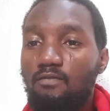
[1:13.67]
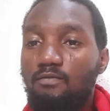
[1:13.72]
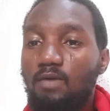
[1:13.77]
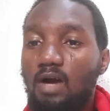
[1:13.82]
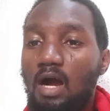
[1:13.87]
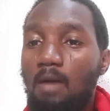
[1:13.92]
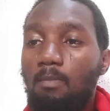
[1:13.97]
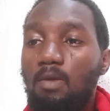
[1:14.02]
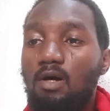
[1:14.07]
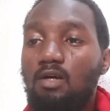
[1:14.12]

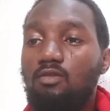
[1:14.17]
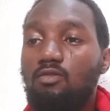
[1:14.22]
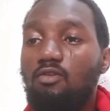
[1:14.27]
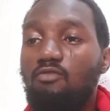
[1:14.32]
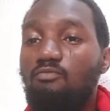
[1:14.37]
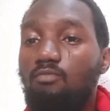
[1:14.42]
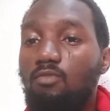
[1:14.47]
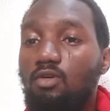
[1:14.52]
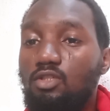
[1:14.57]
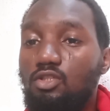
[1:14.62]
amount of
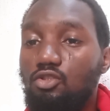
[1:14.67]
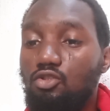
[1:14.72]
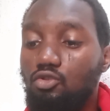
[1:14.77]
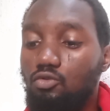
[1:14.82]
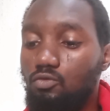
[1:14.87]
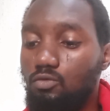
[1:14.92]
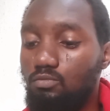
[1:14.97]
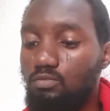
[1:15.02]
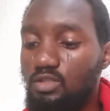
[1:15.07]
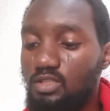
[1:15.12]
money you
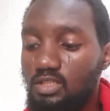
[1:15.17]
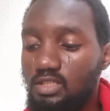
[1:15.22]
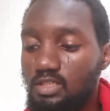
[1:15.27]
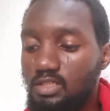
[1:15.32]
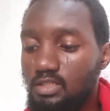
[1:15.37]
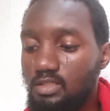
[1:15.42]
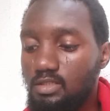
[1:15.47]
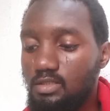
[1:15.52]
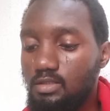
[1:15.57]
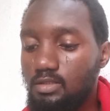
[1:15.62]
will be
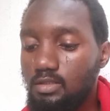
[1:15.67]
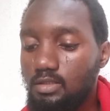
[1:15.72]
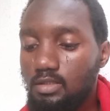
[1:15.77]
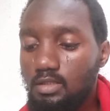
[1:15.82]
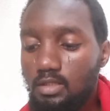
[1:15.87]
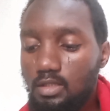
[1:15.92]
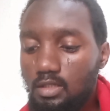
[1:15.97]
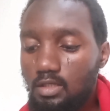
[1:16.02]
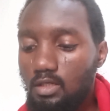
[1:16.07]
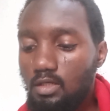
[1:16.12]
needing,
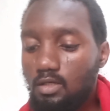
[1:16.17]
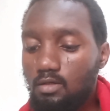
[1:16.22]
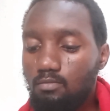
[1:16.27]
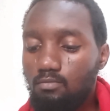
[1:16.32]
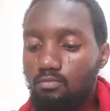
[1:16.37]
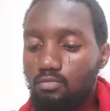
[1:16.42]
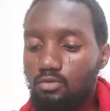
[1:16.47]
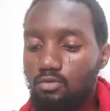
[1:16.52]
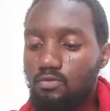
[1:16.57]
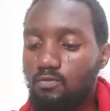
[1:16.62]

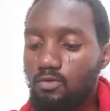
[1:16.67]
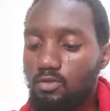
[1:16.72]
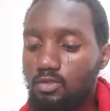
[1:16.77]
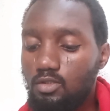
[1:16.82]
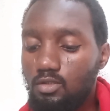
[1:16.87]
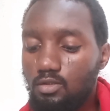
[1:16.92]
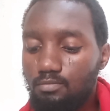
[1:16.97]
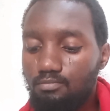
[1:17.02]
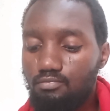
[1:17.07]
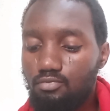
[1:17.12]
both for
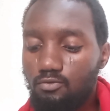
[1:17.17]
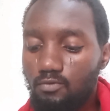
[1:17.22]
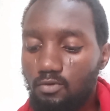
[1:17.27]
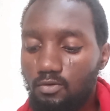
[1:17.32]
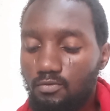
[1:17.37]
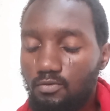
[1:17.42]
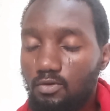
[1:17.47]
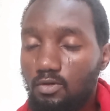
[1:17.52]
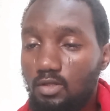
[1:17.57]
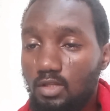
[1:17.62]
the approval
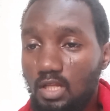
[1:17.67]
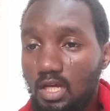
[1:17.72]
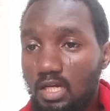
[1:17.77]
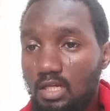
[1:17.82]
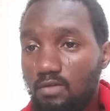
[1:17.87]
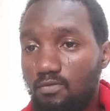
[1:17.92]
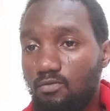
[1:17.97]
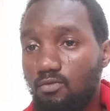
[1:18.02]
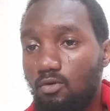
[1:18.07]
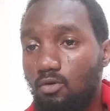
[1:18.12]
fund
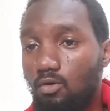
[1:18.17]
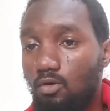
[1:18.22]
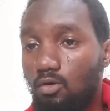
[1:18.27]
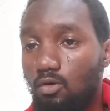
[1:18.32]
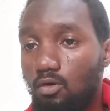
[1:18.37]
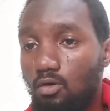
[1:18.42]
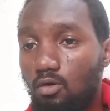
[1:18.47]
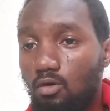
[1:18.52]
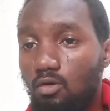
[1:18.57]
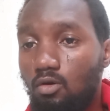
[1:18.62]
and for
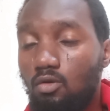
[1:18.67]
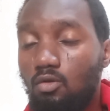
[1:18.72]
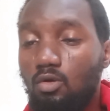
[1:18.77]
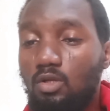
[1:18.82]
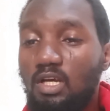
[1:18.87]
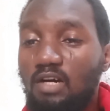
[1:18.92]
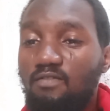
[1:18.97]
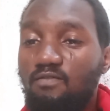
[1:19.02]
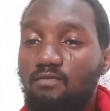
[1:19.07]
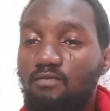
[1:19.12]
all
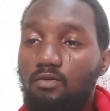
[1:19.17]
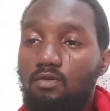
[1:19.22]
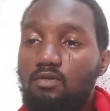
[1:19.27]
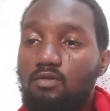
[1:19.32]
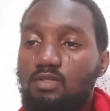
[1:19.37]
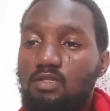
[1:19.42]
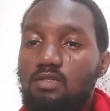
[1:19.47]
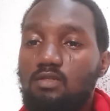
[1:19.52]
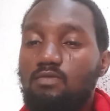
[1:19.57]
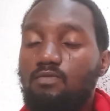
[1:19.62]
other
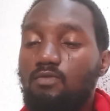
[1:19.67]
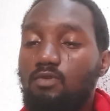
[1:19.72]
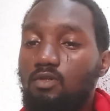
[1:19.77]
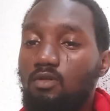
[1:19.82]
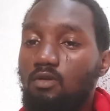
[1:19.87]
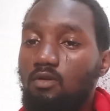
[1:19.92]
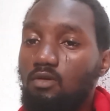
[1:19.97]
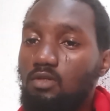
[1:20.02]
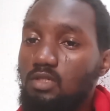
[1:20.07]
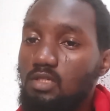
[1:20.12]
funds, for
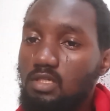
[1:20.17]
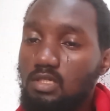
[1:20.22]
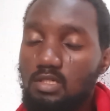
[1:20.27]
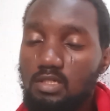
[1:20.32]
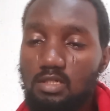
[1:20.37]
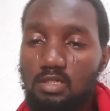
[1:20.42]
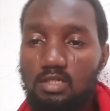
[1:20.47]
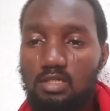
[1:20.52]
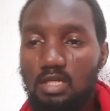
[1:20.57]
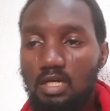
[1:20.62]
the
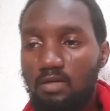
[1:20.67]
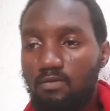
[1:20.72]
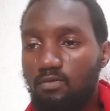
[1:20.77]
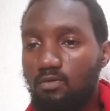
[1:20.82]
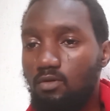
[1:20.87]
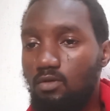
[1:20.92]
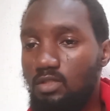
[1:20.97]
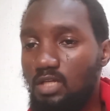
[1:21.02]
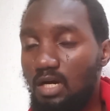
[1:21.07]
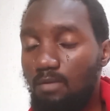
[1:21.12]
logistics and
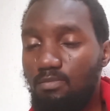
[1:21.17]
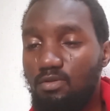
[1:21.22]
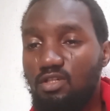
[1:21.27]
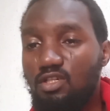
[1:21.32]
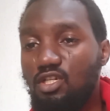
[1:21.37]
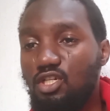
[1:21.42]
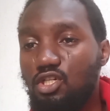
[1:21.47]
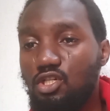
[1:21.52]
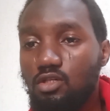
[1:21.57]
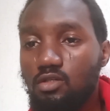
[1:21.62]
for the
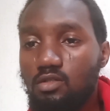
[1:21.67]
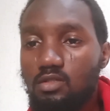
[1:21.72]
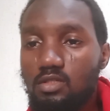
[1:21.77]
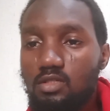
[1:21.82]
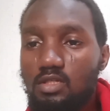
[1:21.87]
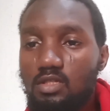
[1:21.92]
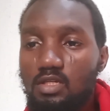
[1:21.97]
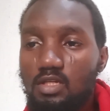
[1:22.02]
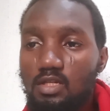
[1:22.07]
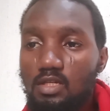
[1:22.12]

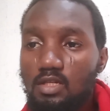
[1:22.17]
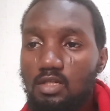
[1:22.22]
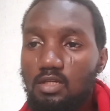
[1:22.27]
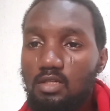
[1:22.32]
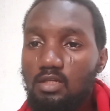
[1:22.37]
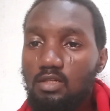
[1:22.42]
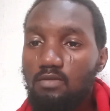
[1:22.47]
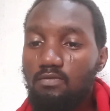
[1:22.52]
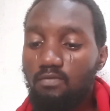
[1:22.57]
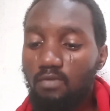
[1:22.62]
applications,
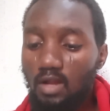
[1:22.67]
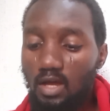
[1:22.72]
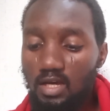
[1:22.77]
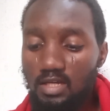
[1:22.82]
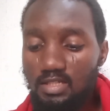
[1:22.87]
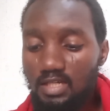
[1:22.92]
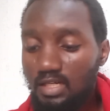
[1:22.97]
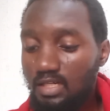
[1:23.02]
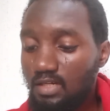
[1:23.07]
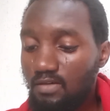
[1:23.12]
flight
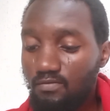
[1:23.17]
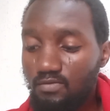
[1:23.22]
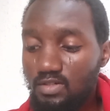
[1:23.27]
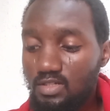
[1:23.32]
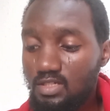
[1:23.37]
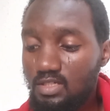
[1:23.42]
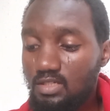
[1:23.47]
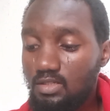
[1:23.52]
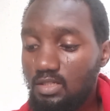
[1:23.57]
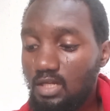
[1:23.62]
and
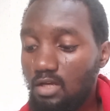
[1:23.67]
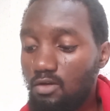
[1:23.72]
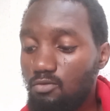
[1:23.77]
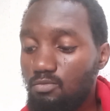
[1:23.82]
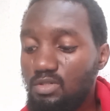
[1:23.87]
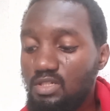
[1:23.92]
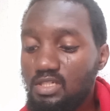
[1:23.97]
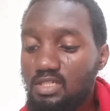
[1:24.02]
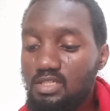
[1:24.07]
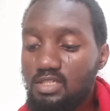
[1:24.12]
everything that you'll
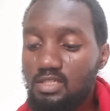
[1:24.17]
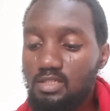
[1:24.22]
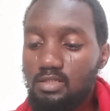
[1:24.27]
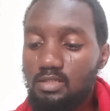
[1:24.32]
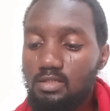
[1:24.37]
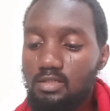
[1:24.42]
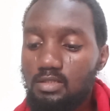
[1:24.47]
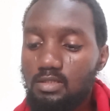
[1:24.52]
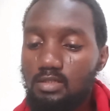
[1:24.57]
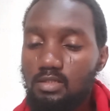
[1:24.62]
be needing
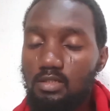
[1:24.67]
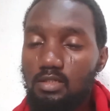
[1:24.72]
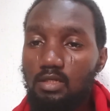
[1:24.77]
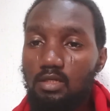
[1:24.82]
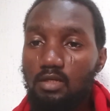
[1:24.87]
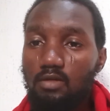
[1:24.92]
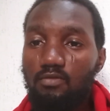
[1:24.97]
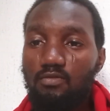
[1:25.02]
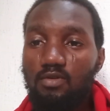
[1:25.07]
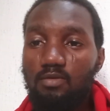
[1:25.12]

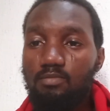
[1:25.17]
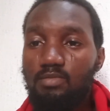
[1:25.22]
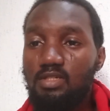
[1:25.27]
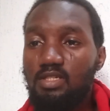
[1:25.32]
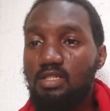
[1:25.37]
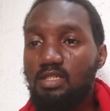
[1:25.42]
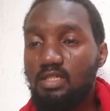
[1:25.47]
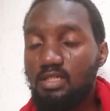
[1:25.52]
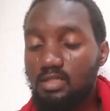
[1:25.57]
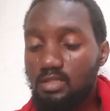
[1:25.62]
from
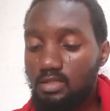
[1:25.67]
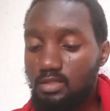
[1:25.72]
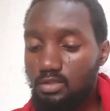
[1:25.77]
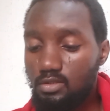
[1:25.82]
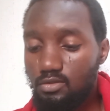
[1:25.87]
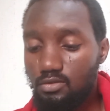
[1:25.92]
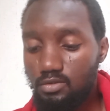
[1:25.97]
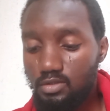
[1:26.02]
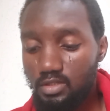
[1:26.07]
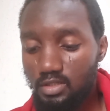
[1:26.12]
beginning
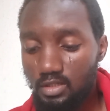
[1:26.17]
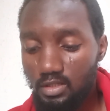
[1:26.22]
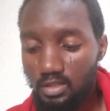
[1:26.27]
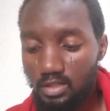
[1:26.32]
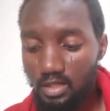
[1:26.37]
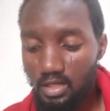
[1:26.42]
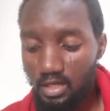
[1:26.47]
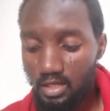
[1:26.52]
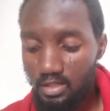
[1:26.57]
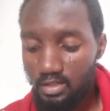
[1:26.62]
to the
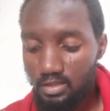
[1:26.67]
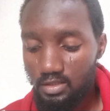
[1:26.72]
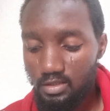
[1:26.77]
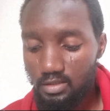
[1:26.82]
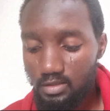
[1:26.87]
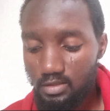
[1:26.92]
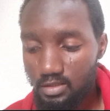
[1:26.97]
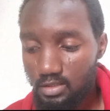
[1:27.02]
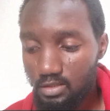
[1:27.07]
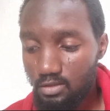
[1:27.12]
end
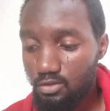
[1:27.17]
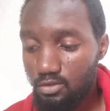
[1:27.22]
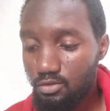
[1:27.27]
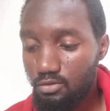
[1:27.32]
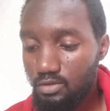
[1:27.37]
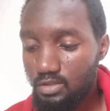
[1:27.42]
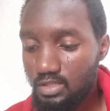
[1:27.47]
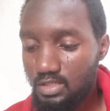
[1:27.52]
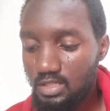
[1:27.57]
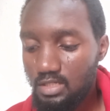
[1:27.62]
till you
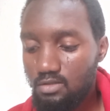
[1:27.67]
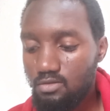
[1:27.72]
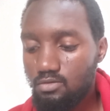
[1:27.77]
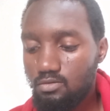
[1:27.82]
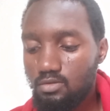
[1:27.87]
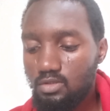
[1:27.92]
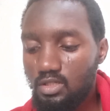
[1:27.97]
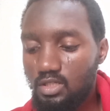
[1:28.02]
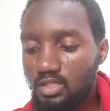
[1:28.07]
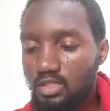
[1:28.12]

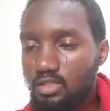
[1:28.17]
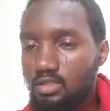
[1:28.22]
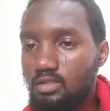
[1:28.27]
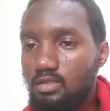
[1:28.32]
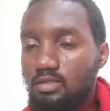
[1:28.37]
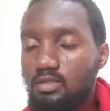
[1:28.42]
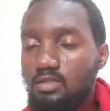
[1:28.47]
settle in